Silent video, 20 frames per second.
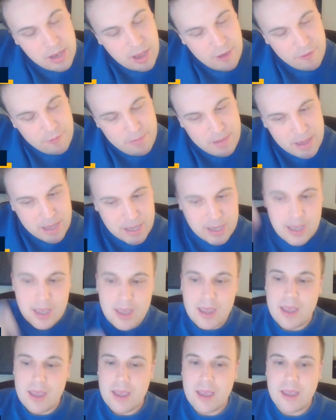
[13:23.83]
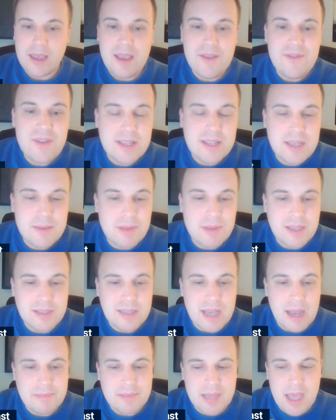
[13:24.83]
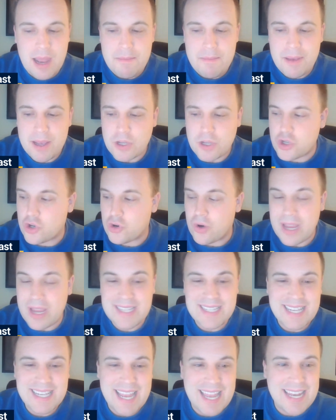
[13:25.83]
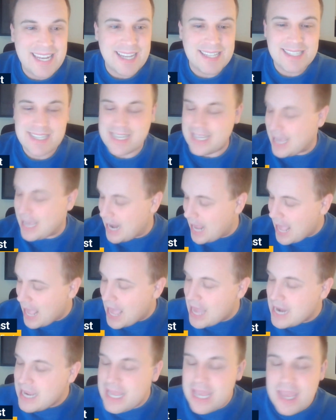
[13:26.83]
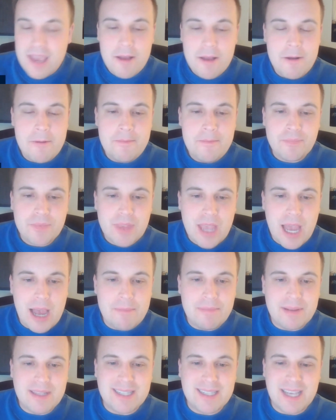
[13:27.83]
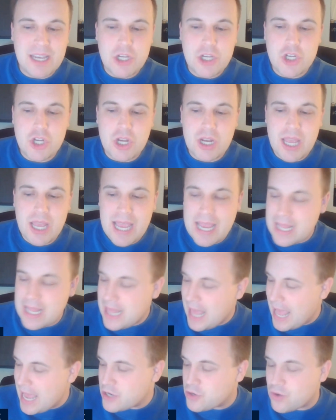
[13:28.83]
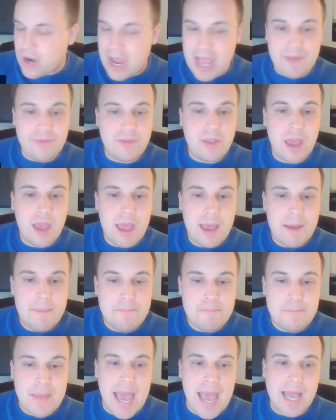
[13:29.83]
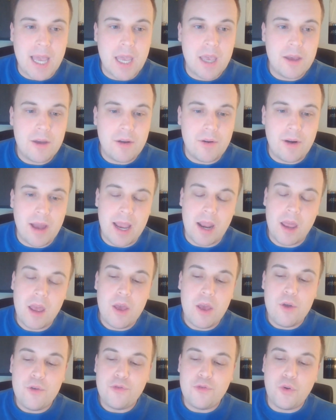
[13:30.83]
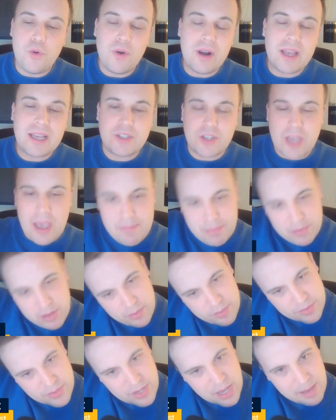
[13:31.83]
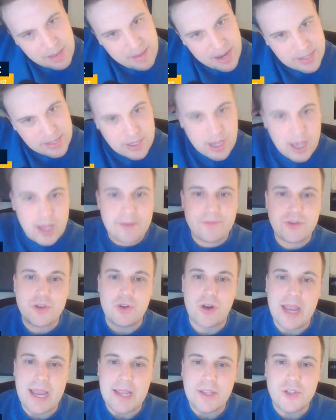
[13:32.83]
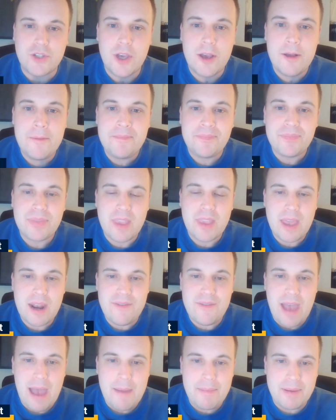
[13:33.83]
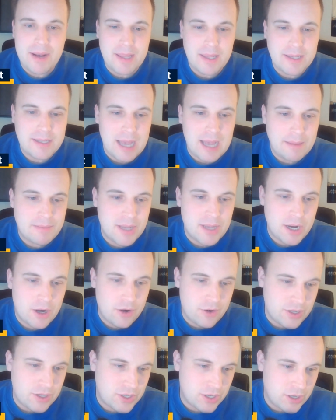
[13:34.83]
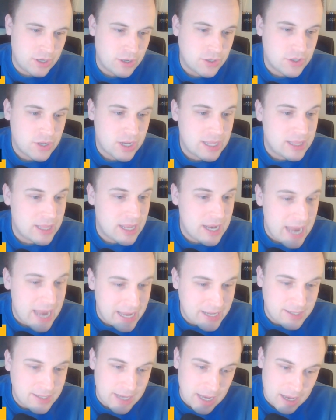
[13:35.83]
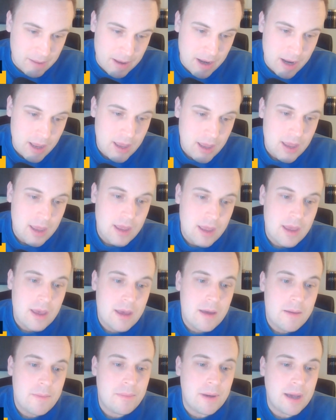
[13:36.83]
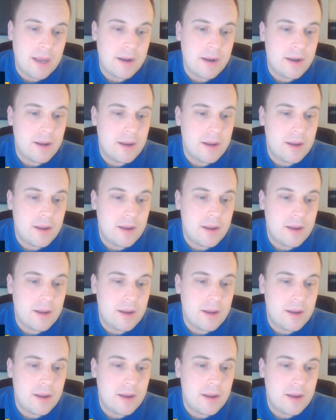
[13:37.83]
of pick, even a team with a top 10 pick trades it and doesn't get any compensation in that draft back, right? For example, and we'll talk about a ton of trades that have happened in the top 10 in recent years in the next segment, but